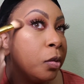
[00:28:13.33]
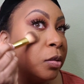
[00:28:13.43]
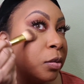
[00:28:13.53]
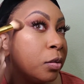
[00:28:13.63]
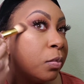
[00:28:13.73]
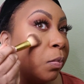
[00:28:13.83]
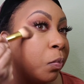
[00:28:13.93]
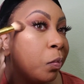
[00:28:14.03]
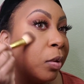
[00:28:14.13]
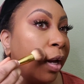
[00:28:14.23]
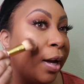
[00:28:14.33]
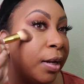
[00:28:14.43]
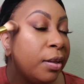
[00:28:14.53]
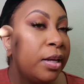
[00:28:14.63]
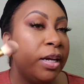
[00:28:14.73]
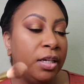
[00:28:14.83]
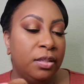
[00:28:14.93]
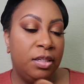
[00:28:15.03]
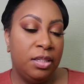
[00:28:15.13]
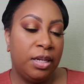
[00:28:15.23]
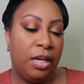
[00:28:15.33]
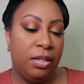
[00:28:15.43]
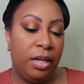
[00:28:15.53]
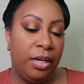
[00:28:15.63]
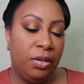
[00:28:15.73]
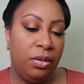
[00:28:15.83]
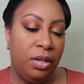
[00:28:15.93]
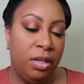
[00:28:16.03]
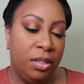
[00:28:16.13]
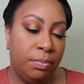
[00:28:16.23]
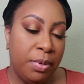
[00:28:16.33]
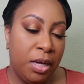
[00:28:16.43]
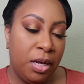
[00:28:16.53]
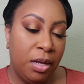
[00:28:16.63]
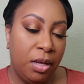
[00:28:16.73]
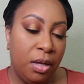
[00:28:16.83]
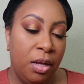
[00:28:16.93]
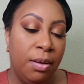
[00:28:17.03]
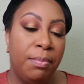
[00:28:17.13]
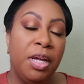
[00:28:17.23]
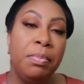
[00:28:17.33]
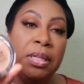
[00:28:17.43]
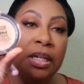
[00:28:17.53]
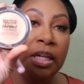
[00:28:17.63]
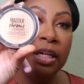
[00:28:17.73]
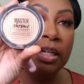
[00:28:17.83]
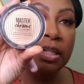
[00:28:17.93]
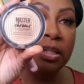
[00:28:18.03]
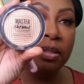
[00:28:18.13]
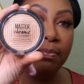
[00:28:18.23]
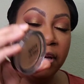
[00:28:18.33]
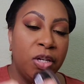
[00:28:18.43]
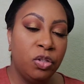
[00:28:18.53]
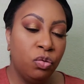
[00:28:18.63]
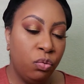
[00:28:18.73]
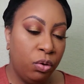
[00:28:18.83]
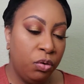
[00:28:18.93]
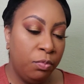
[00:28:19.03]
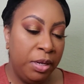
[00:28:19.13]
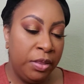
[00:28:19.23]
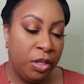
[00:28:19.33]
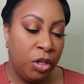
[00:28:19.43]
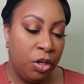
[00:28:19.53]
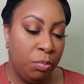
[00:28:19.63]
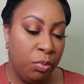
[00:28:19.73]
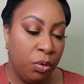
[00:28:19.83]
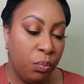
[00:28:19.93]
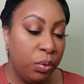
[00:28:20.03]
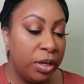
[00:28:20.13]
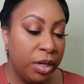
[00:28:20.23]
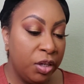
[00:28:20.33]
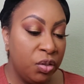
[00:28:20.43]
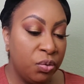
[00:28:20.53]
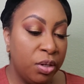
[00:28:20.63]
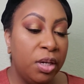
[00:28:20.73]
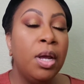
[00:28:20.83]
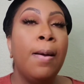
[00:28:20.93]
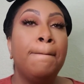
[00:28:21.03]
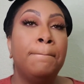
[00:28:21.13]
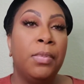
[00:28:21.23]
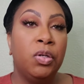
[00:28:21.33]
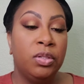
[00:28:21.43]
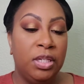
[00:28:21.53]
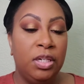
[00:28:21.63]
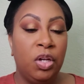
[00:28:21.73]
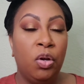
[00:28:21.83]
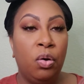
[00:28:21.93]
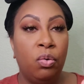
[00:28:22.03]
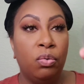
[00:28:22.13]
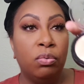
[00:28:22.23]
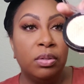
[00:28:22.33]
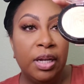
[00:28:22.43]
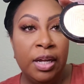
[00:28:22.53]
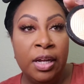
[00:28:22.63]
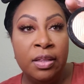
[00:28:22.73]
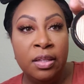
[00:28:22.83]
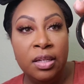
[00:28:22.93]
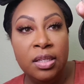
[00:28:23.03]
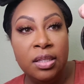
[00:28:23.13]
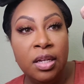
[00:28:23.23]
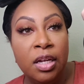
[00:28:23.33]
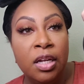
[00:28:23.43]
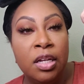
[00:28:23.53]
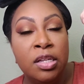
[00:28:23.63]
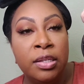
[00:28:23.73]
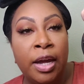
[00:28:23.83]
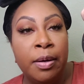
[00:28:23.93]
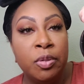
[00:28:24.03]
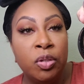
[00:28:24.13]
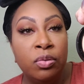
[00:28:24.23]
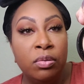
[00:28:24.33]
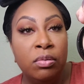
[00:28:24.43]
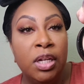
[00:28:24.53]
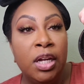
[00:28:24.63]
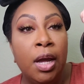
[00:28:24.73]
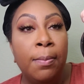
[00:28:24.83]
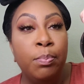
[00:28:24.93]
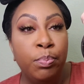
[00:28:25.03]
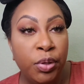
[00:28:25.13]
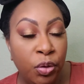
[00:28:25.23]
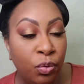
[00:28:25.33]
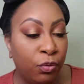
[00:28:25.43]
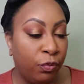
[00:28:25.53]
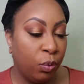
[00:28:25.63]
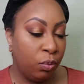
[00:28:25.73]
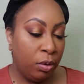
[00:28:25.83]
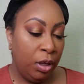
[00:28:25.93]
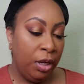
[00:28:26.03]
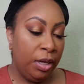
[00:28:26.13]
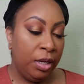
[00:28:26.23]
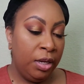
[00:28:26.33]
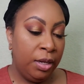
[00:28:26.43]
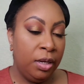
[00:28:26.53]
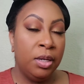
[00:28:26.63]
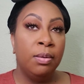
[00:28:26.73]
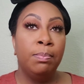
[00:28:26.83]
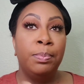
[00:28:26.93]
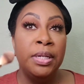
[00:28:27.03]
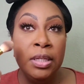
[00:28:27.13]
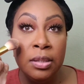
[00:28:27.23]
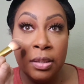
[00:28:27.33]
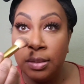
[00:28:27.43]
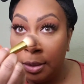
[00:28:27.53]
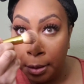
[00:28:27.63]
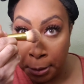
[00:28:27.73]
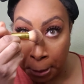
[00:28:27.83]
some highlight. This highlighter is by Maybelline, is the Master Chrome in the number 100 Molten Gold. And this thing is absolutely beautiful. It beats